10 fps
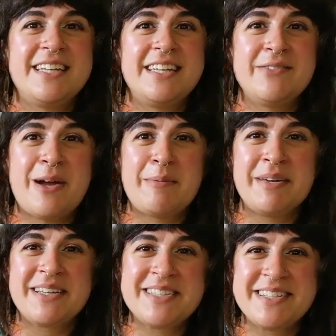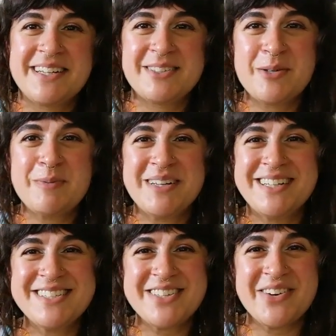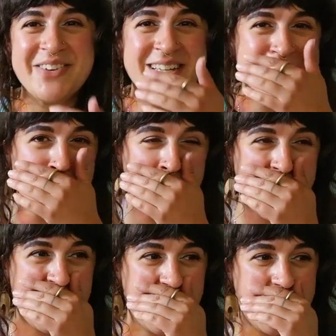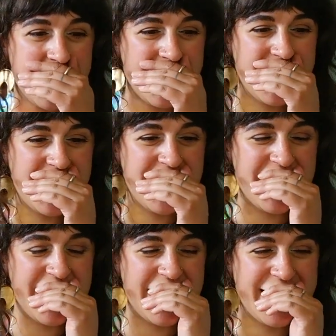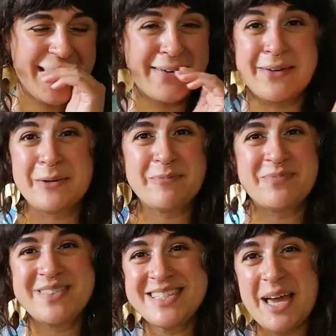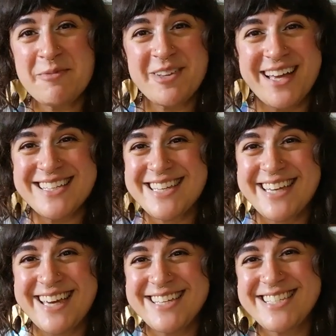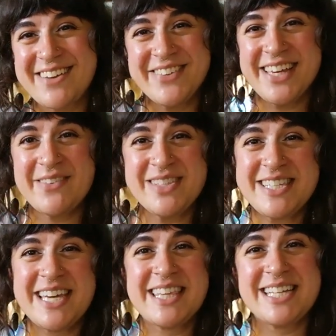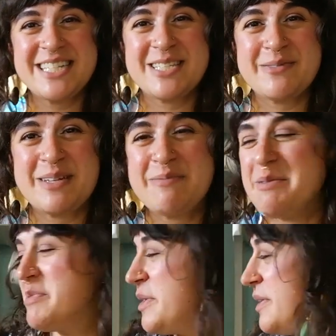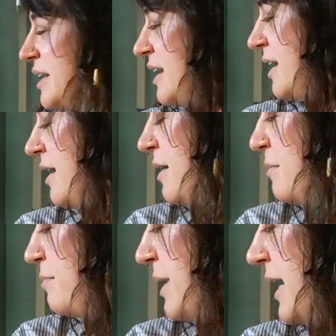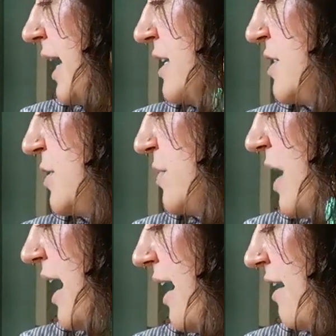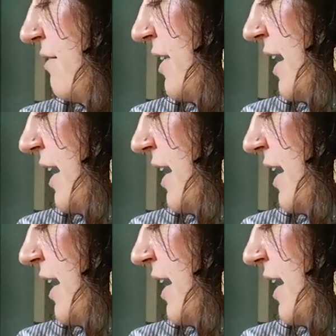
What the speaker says: Rhinebeck is in October. So it's like, I don't know. Time flies, I guess. I feel like I've been saying that to so many people. But I do have a